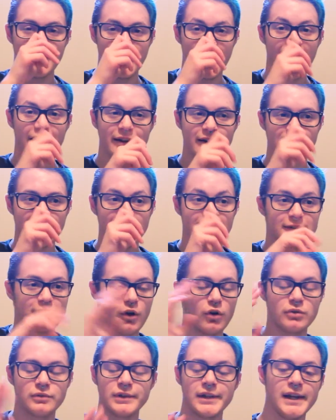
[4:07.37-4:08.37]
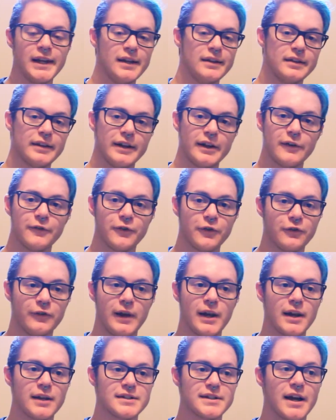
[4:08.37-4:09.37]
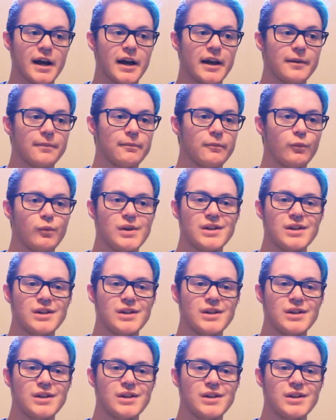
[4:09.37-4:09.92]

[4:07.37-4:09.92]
and he's only in there for feeding time.